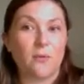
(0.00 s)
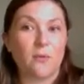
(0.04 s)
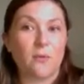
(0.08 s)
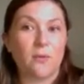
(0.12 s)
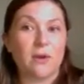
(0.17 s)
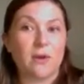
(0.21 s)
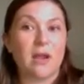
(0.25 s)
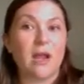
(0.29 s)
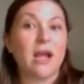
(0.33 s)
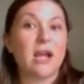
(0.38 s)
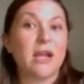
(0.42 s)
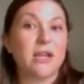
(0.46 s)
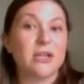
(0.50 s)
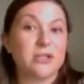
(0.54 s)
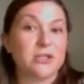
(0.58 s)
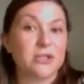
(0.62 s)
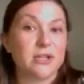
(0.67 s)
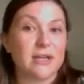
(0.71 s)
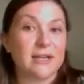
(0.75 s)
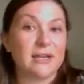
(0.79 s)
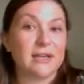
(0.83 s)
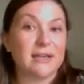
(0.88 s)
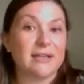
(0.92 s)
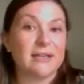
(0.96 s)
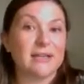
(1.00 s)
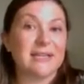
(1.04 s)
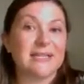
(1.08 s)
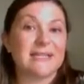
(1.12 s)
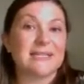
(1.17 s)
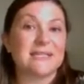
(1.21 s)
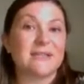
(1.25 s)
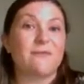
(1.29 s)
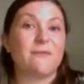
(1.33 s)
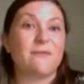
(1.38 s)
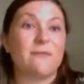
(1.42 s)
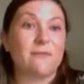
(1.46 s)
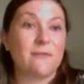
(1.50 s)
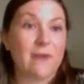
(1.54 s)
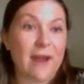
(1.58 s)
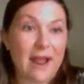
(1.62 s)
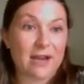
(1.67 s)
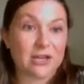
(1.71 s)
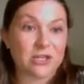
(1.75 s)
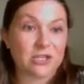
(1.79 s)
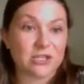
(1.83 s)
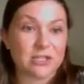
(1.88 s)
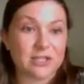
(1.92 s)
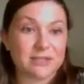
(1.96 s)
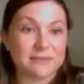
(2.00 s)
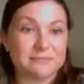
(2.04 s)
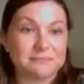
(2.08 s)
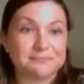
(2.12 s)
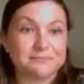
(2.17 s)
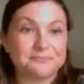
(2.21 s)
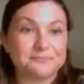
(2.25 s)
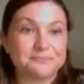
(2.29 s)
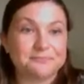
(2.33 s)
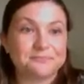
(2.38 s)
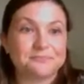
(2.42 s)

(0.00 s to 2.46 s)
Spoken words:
100 is the fraction.